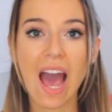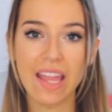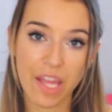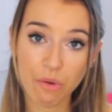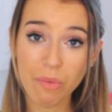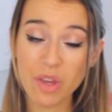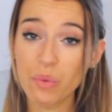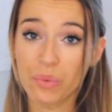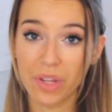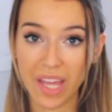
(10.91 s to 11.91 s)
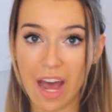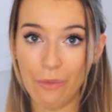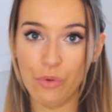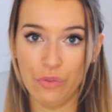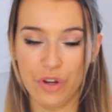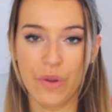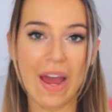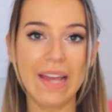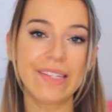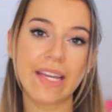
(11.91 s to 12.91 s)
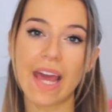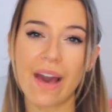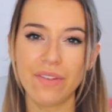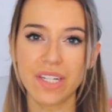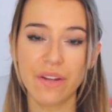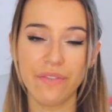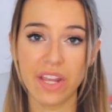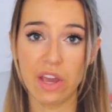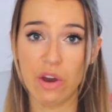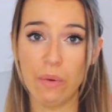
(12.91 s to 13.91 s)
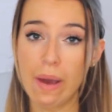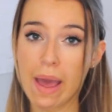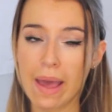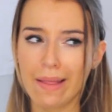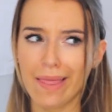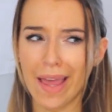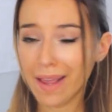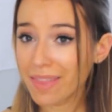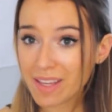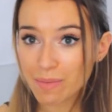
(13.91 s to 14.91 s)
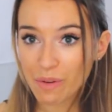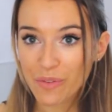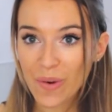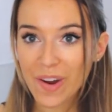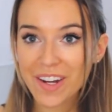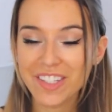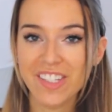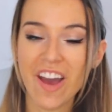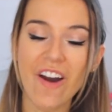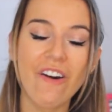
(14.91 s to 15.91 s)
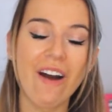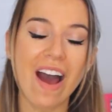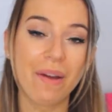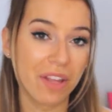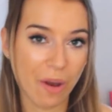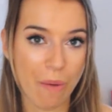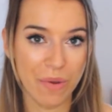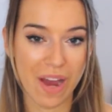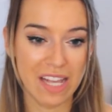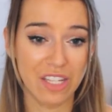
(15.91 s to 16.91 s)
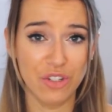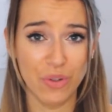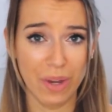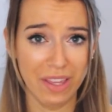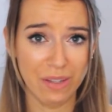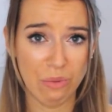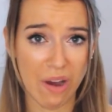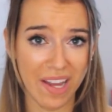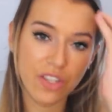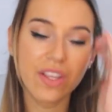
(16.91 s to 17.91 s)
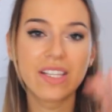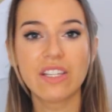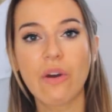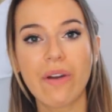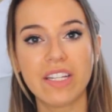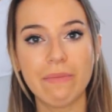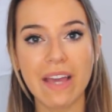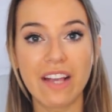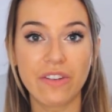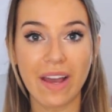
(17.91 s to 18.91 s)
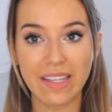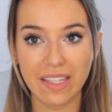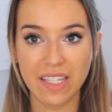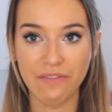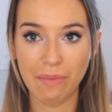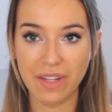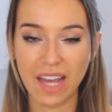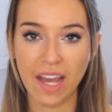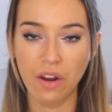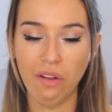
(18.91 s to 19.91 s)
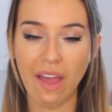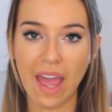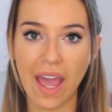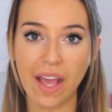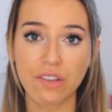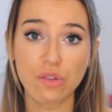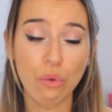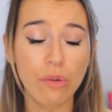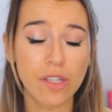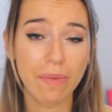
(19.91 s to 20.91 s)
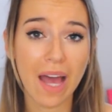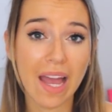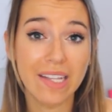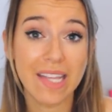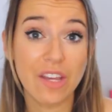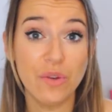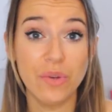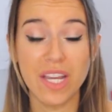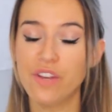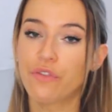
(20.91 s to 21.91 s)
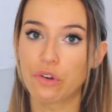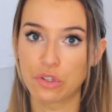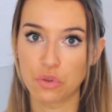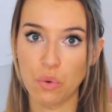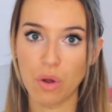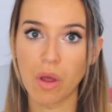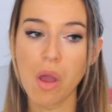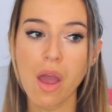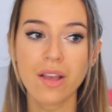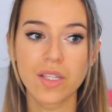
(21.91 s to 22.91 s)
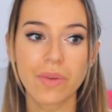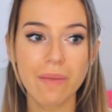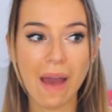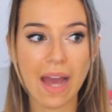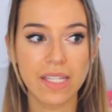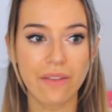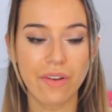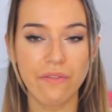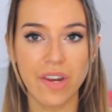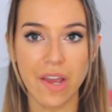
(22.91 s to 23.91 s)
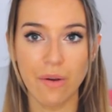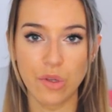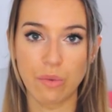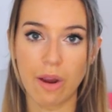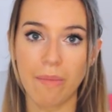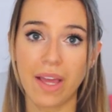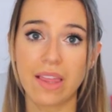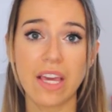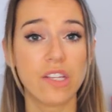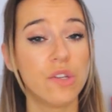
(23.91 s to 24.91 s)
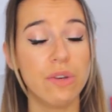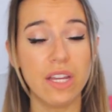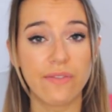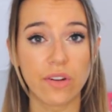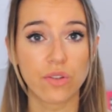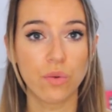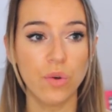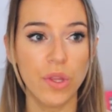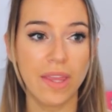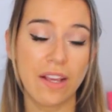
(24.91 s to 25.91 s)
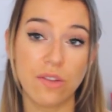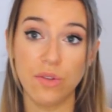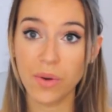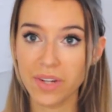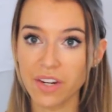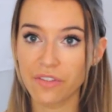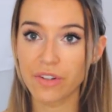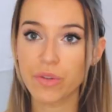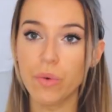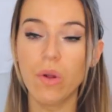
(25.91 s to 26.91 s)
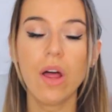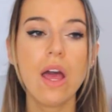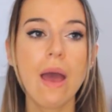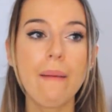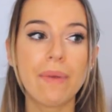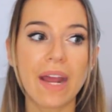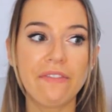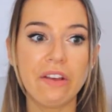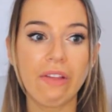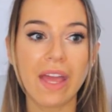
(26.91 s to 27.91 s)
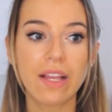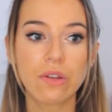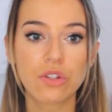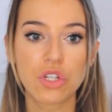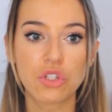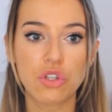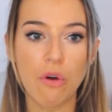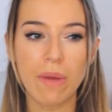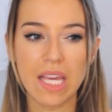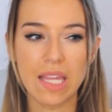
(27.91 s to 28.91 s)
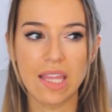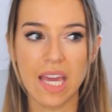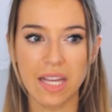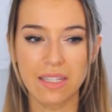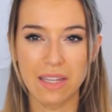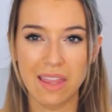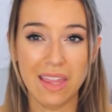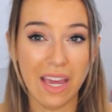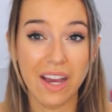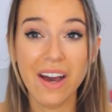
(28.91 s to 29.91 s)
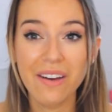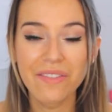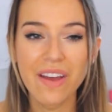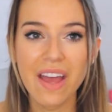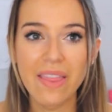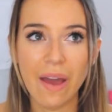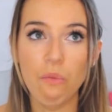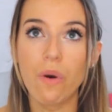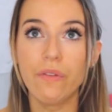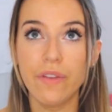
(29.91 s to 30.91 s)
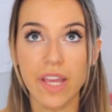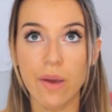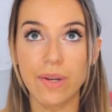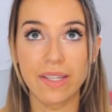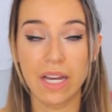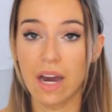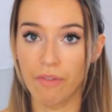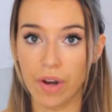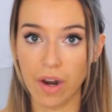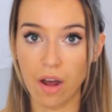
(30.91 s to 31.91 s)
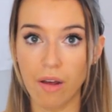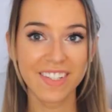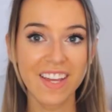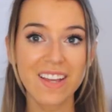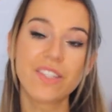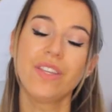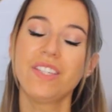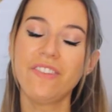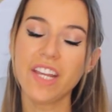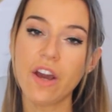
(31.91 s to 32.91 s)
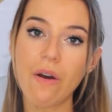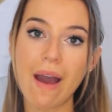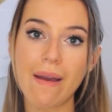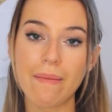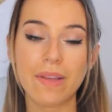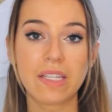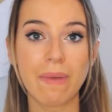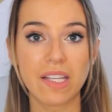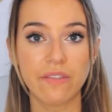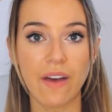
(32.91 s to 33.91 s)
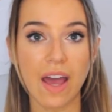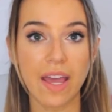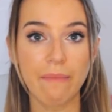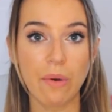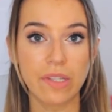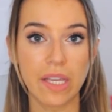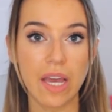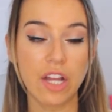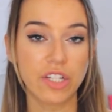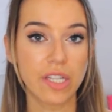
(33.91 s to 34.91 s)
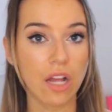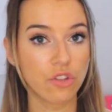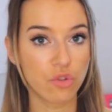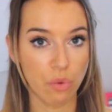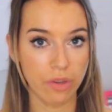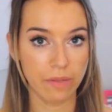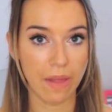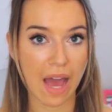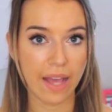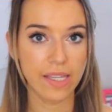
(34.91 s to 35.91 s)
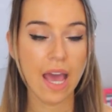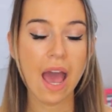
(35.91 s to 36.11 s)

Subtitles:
I think will be really helpful for you guys, and I haven't done a video like this before, so I really hope you guys enjoy this one. So this is going to be, as you guys can see from the title, a school supplies that you need for school. So in the past I've done videos where I'm like things you need for school and things you don't need for school, but I feel like there's just so many things to think of that one video doesn't cover it all. So this video I'm specifying mostly just on school supplies.